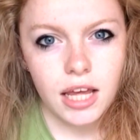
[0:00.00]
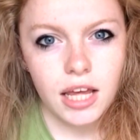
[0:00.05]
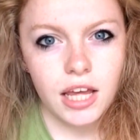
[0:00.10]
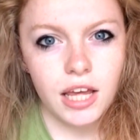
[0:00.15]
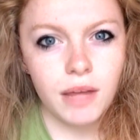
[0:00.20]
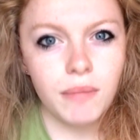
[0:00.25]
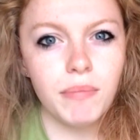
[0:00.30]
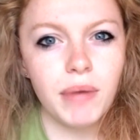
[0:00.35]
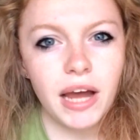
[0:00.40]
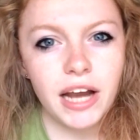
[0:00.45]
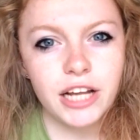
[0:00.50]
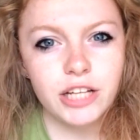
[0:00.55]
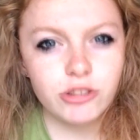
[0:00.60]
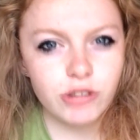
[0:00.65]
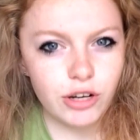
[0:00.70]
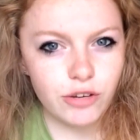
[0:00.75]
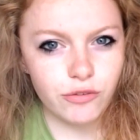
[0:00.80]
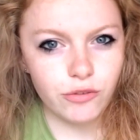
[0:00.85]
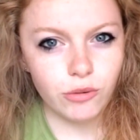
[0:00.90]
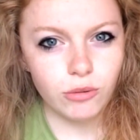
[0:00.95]
In Penny
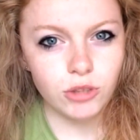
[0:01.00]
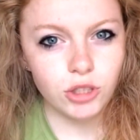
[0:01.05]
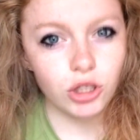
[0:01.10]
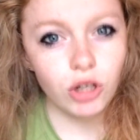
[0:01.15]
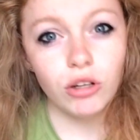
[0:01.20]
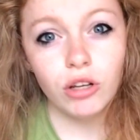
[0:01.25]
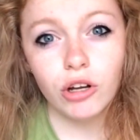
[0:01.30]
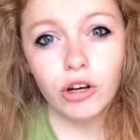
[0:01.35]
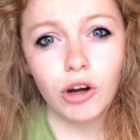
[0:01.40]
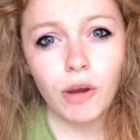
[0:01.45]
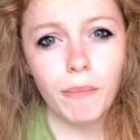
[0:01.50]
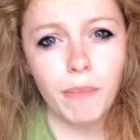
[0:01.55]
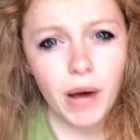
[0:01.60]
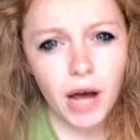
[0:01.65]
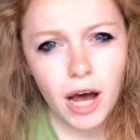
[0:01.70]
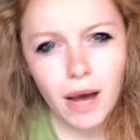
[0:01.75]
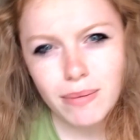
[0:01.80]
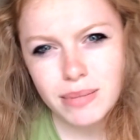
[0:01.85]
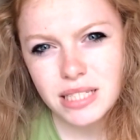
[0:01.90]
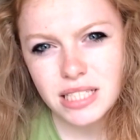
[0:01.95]
Dreadful, John Logan
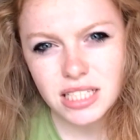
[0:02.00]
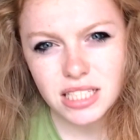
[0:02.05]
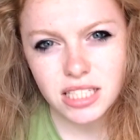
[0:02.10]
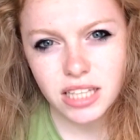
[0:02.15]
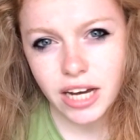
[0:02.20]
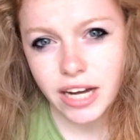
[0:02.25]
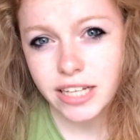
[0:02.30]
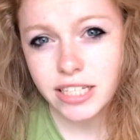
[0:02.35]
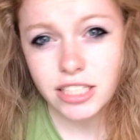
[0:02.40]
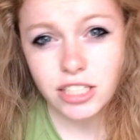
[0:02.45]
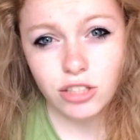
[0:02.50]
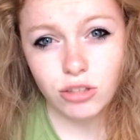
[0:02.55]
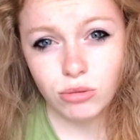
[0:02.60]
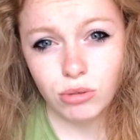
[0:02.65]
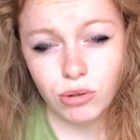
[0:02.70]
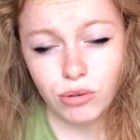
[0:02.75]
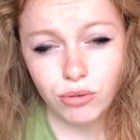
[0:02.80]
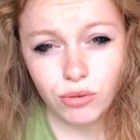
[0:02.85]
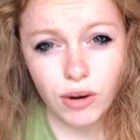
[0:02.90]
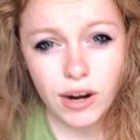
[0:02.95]
purposely decided to
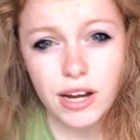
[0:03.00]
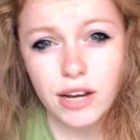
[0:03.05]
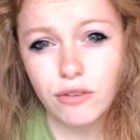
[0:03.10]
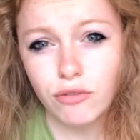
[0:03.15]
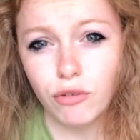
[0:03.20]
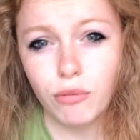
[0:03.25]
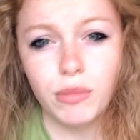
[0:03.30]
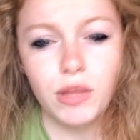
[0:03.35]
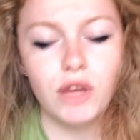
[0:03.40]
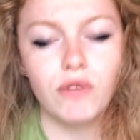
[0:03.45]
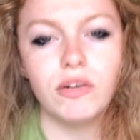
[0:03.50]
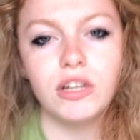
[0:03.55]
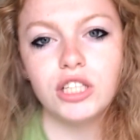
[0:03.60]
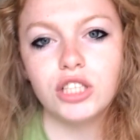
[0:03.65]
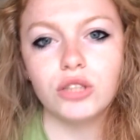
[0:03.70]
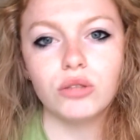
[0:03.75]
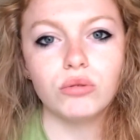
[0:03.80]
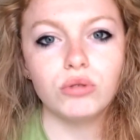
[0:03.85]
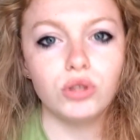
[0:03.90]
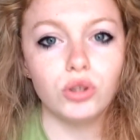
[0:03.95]
refrain from the
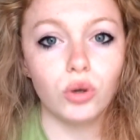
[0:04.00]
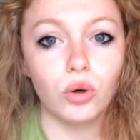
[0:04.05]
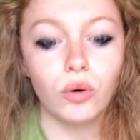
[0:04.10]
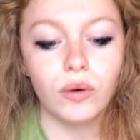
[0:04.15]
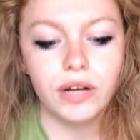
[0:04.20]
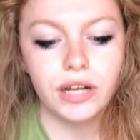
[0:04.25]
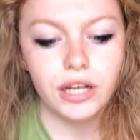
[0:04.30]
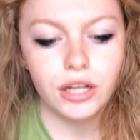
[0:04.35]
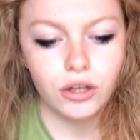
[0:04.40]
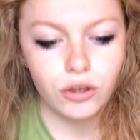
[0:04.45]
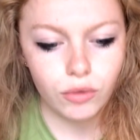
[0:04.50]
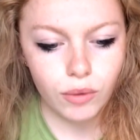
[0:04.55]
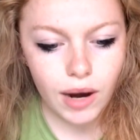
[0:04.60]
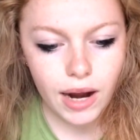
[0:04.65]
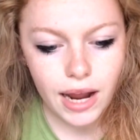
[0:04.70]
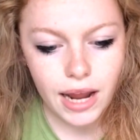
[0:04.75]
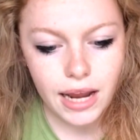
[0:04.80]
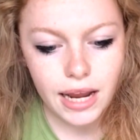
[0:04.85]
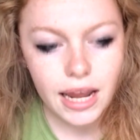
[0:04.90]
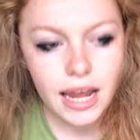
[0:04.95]
original Dorian
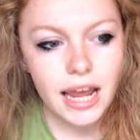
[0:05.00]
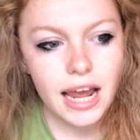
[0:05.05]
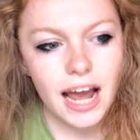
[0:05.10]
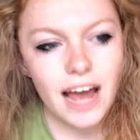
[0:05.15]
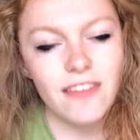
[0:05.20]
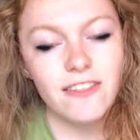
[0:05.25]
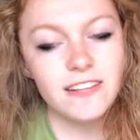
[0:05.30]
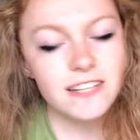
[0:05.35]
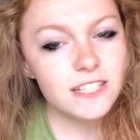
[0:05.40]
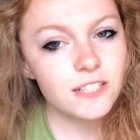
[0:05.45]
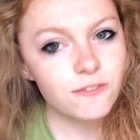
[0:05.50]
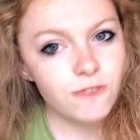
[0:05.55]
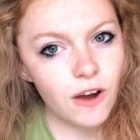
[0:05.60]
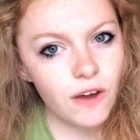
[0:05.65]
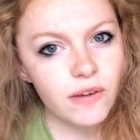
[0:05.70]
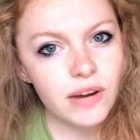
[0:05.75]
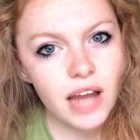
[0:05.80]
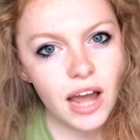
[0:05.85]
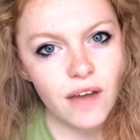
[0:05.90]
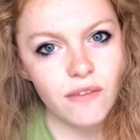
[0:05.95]
Gray, and this is
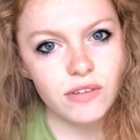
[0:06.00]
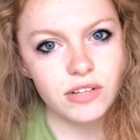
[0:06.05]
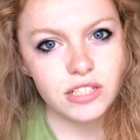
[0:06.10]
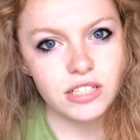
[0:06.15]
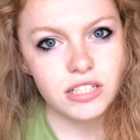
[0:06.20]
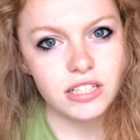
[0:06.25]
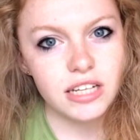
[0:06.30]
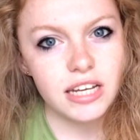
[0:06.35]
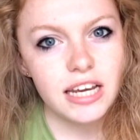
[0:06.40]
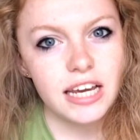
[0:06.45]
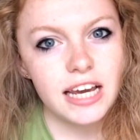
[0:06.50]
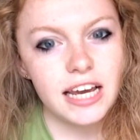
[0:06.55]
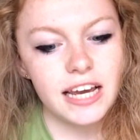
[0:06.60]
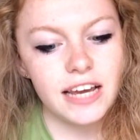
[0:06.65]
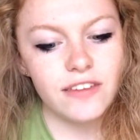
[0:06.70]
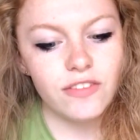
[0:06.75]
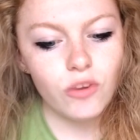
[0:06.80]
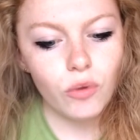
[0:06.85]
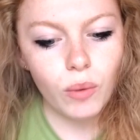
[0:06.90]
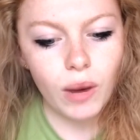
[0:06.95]
very evident
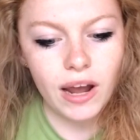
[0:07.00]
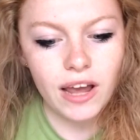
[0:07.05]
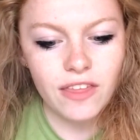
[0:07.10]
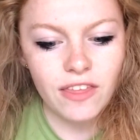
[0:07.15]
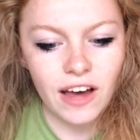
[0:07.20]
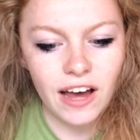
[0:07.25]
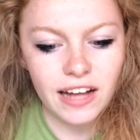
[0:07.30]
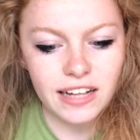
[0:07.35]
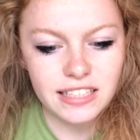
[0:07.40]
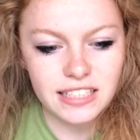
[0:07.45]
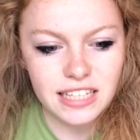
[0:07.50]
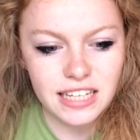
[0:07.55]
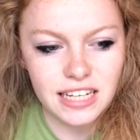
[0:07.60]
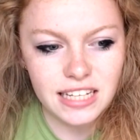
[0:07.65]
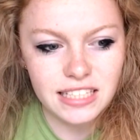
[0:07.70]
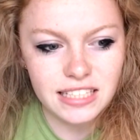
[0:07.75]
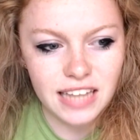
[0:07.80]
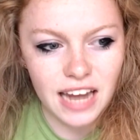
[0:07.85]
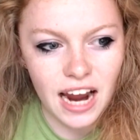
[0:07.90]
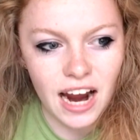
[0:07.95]
in the way that
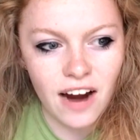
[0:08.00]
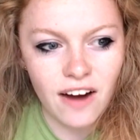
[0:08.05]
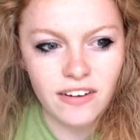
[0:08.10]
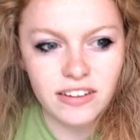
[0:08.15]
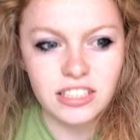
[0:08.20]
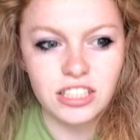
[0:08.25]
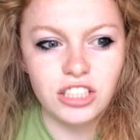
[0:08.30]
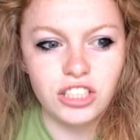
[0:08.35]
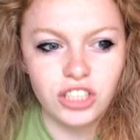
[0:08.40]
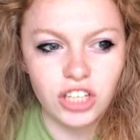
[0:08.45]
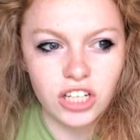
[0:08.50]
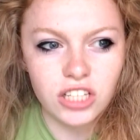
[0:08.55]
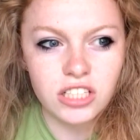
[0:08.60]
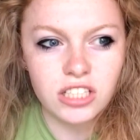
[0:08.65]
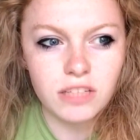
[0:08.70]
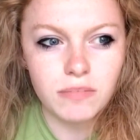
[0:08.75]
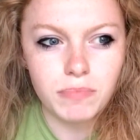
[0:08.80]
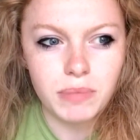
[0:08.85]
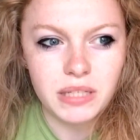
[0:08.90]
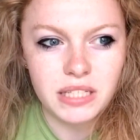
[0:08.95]
his character
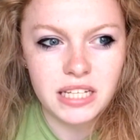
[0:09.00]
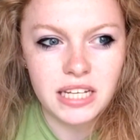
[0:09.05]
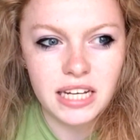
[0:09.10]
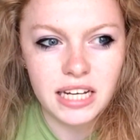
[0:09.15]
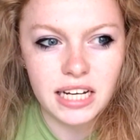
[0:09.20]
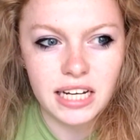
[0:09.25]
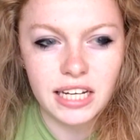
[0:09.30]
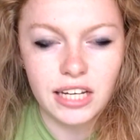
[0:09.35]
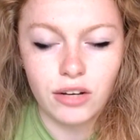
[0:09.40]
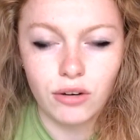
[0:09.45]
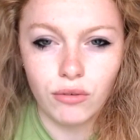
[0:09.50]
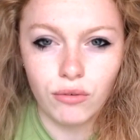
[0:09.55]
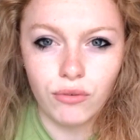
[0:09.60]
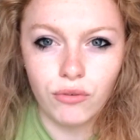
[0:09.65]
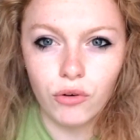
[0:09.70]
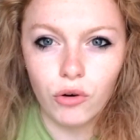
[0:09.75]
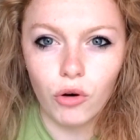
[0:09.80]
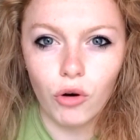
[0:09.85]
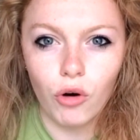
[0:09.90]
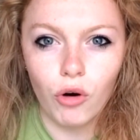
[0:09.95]
doesn't particularly
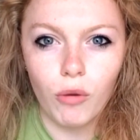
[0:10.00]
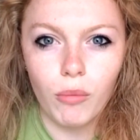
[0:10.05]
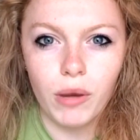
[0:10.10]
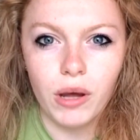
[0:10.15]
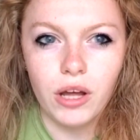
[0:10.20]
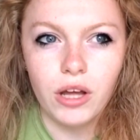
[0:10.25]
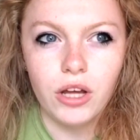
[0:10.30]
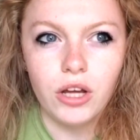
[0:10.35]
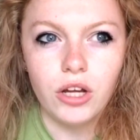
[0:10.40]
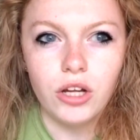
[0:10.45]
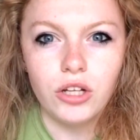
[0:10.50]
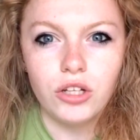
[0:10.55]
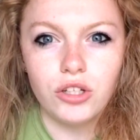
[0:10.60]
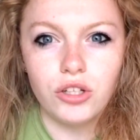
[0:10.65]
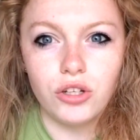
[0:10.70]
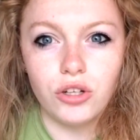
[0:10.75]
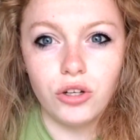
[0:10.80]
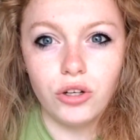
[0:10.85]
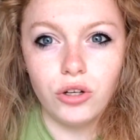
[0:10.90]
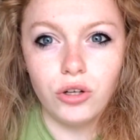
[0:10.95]
conform
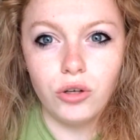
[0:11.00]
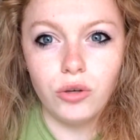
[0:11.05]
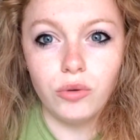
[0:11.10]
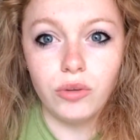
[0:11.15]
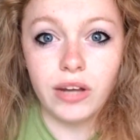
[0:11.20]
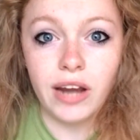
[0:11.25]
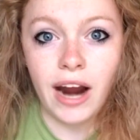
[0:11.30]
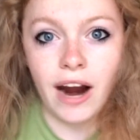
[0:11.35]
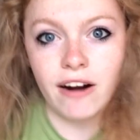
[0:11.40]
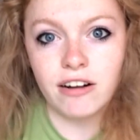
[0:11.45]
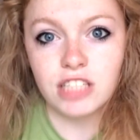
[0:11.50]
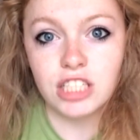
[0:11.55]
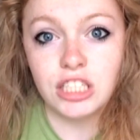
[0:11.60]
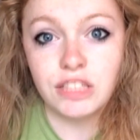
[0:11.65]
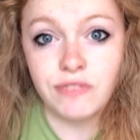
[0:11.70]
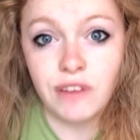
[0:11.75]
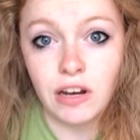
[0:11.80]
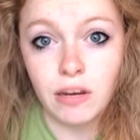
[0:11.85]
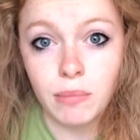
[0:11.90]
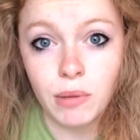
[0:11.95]
to the character
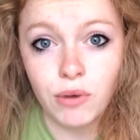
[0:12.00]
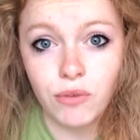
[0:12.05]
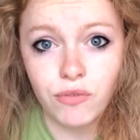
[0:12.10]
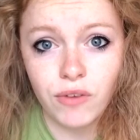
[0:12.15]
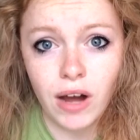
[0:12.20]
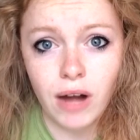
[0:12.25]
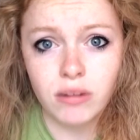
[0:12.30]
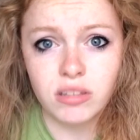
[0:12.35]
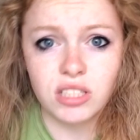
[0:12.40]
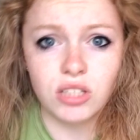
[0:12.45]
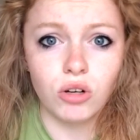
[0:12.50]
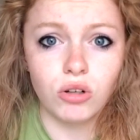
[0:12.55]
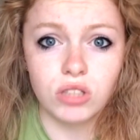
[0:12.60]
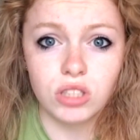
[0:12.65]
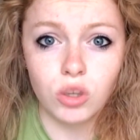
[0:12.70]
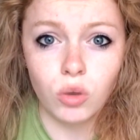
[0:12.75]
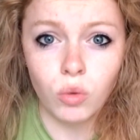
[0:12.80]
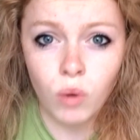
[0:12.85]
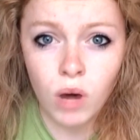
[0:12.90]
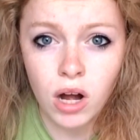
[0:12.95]
development found in
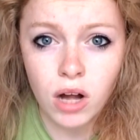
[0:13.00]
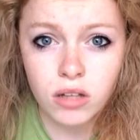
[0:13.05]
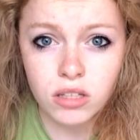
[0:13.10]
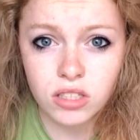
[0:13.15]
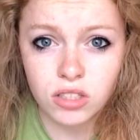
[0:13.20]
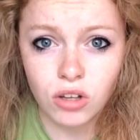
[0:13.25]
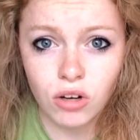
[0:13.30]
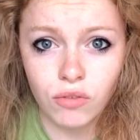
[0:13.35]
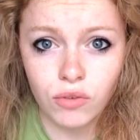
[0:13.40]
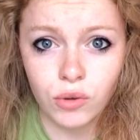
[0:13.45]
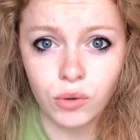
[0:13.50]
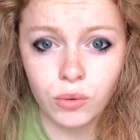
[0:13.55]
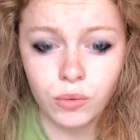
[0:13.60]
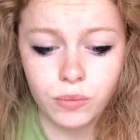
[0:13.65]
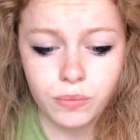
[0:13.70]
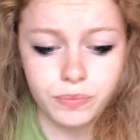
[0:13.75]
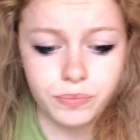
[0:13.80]
Oscar Wilde's novel.